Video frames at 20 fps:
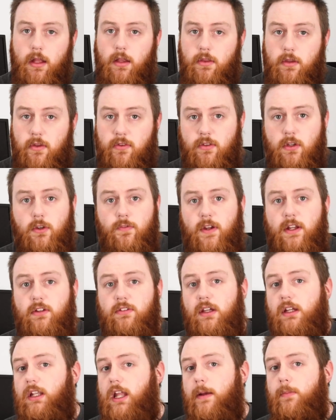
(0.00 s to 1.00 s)
This new
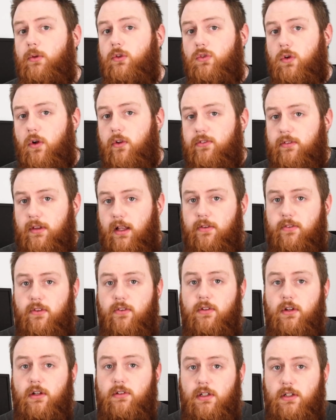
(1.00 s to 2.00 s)
feature enables cross-cluster
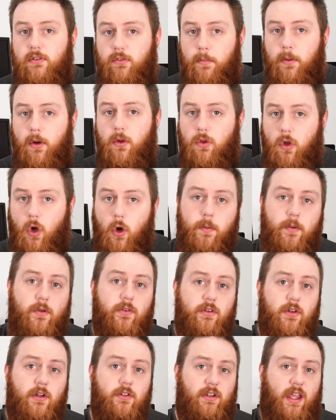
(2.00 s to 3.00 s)
searching for both
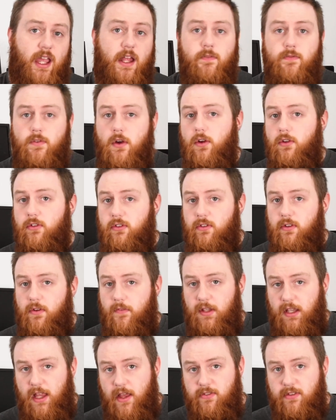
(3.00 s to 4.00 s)
OpenSearch and versions of
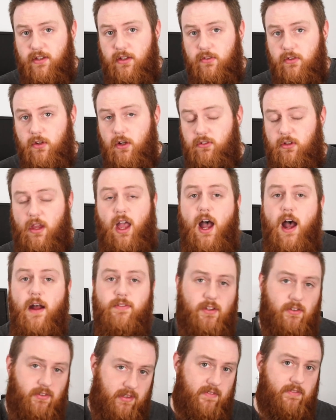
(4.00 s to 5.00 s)
Elasticsearch
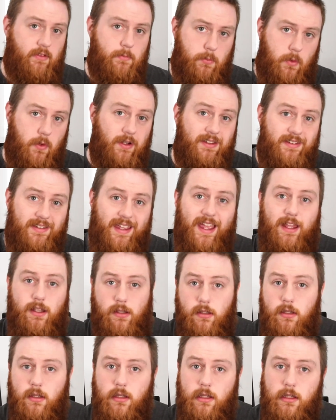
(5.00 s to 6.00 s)
after 7.10.